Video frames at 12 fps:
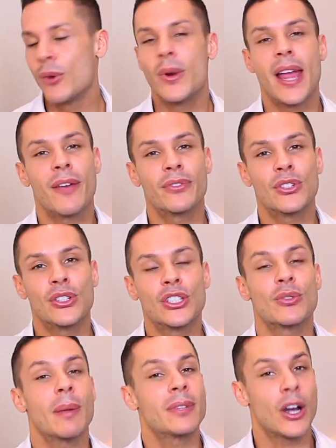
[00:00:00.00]
We have to
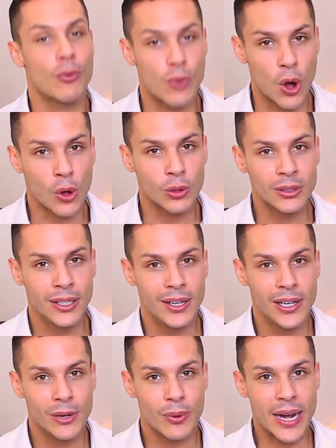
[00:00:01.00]
disrupt our role,
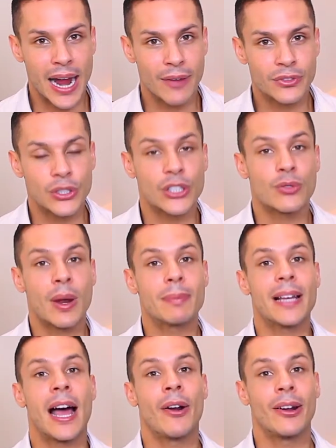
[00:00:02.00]
we have to
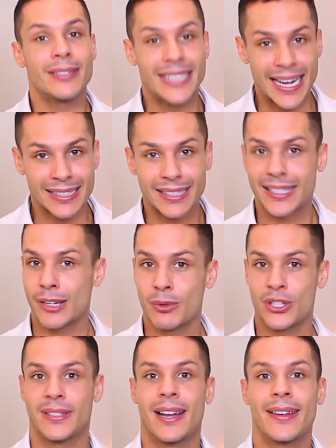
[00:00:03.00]
disrupt our identity,
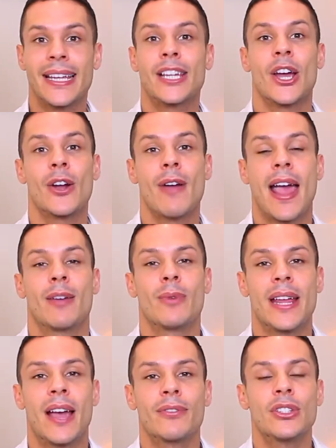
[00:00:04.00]
which is our ego, and
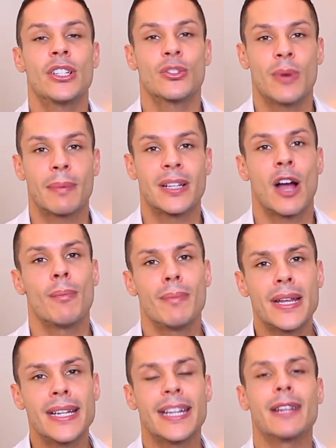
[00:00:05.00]
we have to disrupt our
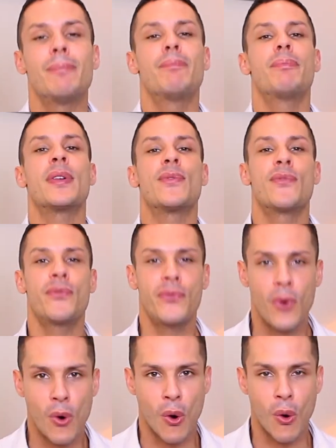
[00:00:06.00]
meaning
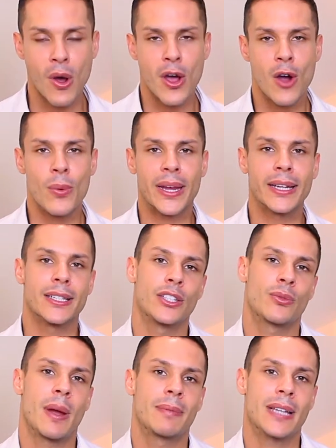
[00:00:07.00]
before we can
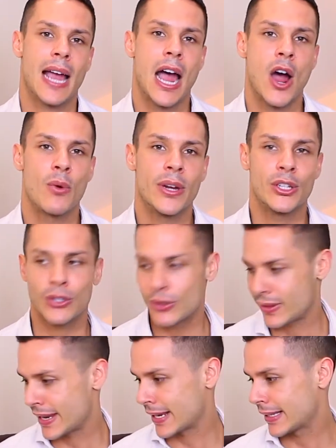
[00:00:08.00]
disrupt how we do
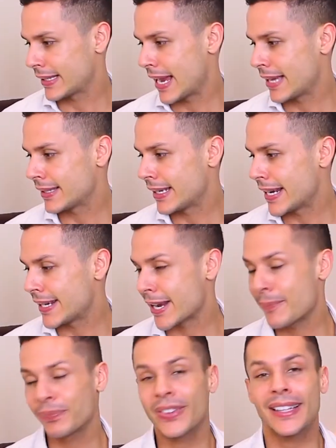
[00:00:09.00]
things as a
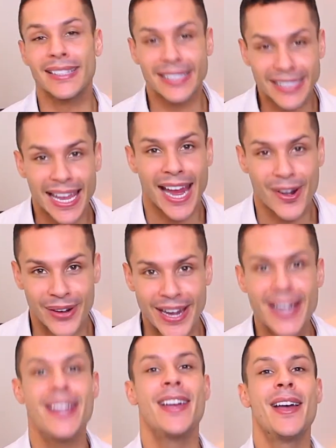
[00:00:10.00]
leader. It's
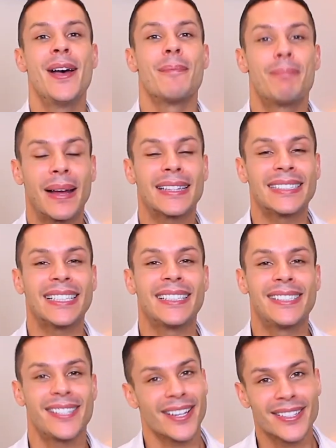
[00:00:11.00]
scary, but
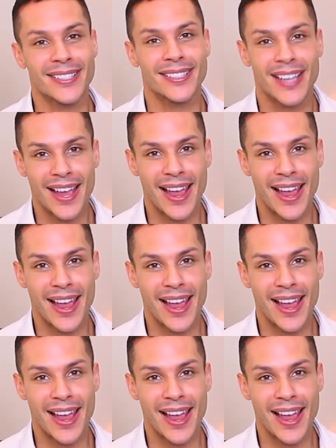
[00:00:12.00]
it doesn't